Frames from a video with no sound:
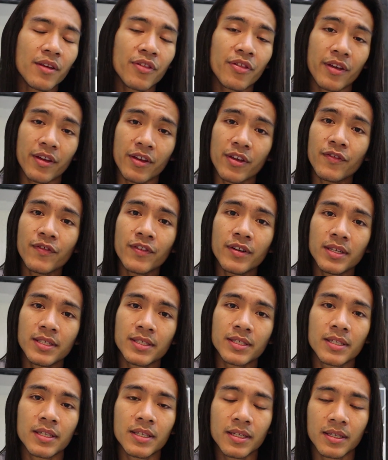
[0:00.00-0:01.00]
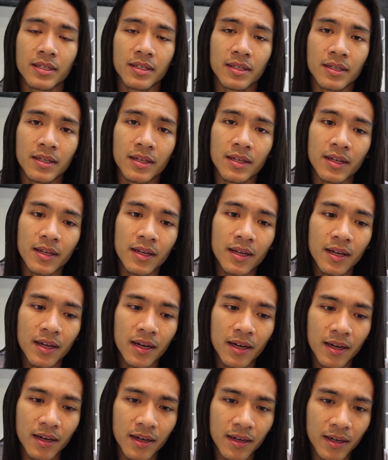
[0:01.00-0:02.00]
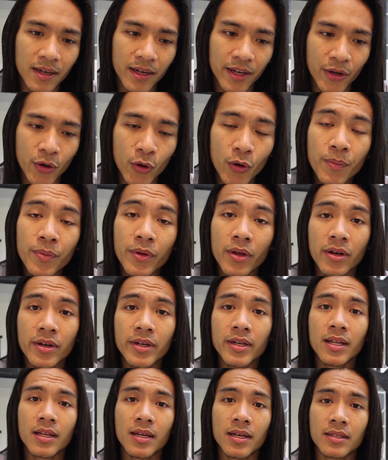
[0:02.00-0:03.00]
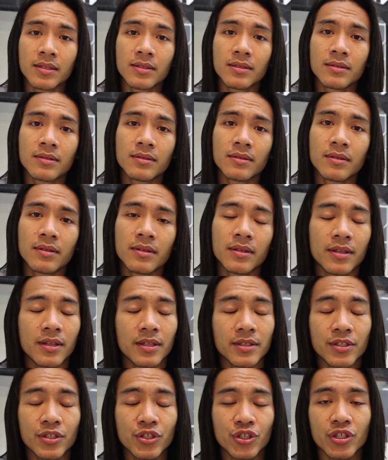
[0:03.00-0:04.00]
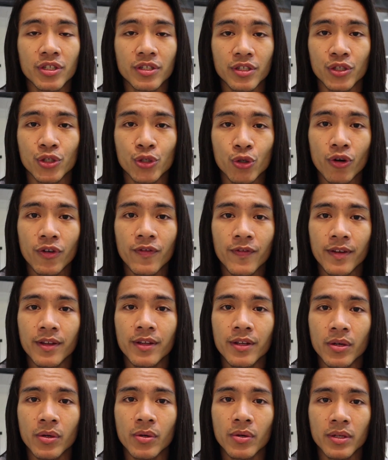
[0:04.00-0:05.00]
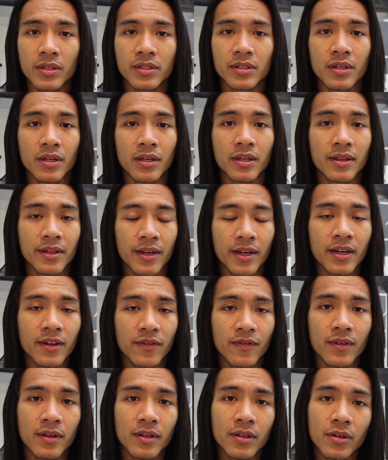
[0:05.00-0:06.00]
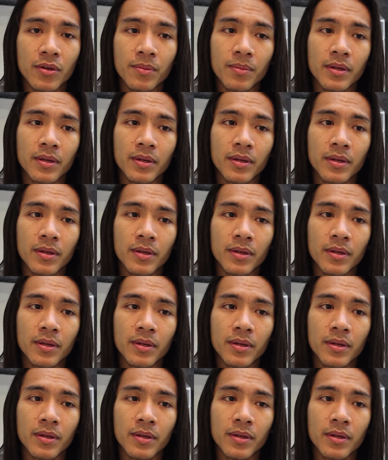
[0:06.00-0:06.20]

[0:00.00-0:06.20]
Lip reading: Thank you for listening. I hope you learned a lot. This is just a short video. It's not a training video,